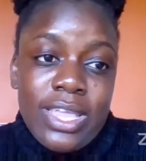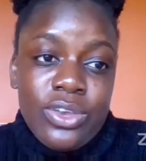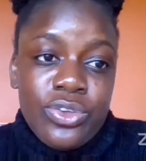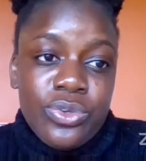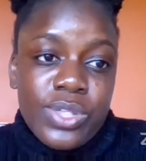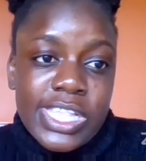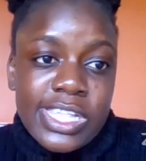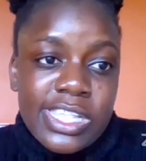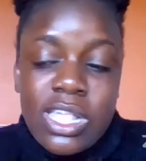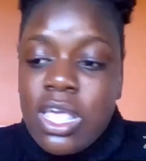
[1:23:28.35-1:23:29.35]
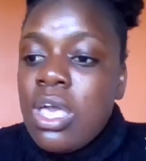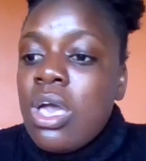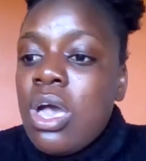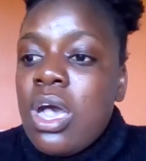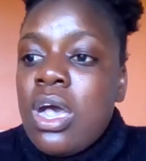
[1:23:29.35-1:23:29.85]
end users
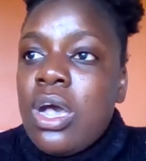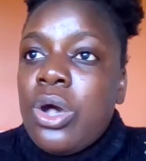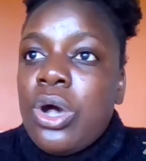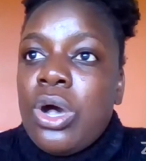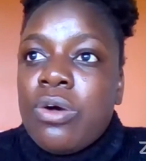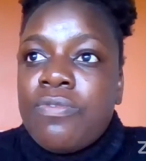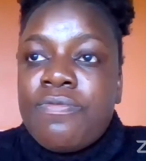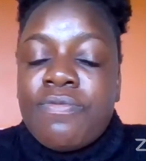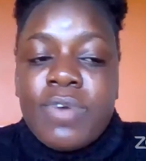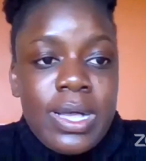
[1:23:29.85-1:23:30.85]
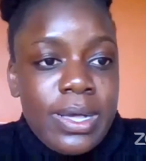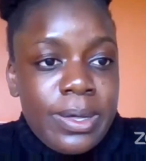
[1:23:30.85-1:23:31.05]
of